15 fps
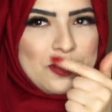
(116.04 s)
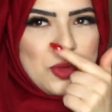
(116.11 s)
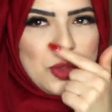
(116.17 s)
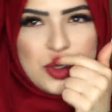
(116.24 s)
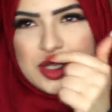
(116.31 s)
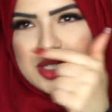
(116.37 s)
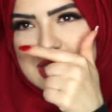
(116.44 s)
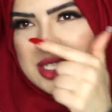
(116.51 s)

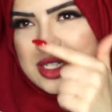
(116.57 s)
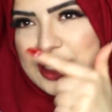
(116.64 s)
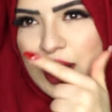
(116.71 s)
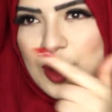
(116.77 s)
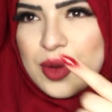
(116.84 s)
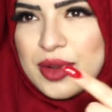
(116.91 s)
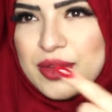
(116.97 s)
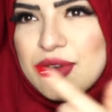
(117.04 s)
You guys can
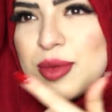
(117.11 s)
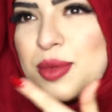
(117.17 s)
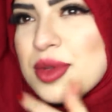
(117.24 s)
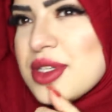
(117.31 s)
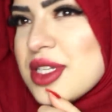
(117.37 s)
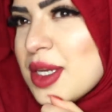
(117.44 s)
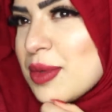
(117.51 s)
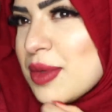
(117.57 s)
tell when I film on
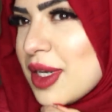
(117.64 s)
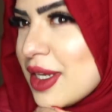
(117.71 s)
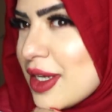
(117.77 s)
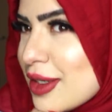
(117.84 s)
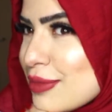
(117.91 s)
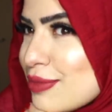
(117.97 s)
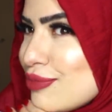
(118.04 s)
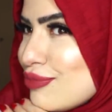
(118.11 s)
the same day,
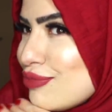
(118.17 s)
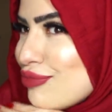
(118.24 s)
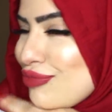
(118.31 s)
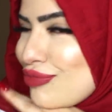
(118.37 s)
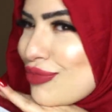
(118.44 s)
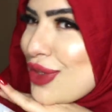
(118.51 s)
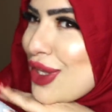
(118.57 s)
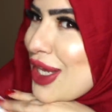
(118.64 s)
innit?
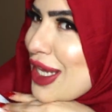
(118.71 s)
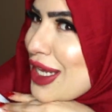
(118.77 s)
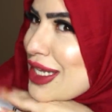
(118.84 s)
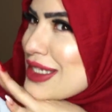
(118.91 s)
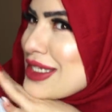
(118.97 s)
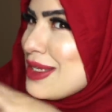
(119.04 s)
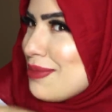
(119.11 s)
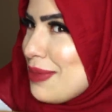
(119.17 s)

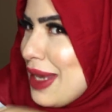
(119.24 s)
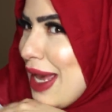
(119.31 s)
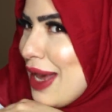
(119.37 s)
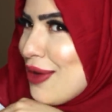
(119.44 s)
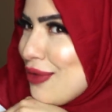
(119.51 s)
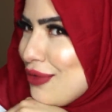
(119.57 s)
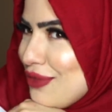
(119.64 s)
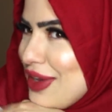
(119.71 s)
Because my
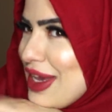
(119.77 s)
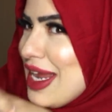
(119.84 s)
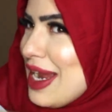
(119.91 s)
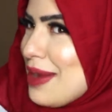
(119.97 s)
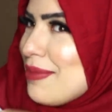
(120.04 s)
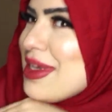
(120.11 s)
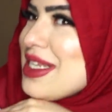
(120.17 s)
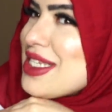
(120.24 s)
outfit
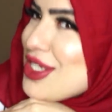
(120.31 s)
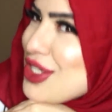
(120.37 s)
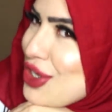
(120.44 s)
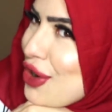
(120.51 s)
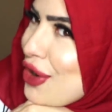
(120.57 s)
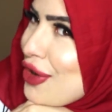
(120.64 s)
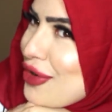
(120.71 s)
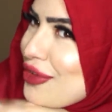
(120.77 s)
and my
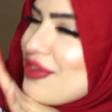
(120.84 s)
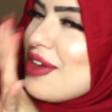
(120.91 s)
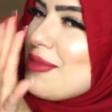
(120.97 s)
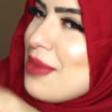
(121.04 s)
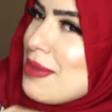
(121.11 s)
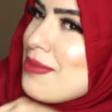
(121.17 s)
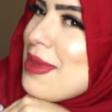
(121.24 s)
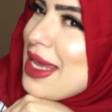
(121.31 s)
scarf
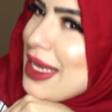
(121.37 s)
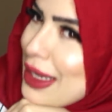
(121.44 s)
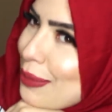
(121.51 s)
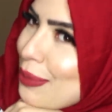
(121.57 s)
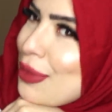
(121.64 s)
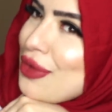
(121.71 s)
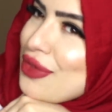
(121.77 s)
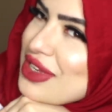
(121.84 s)
and my
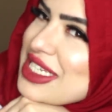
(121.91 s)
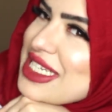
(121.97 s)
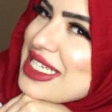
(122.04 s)
makeup are the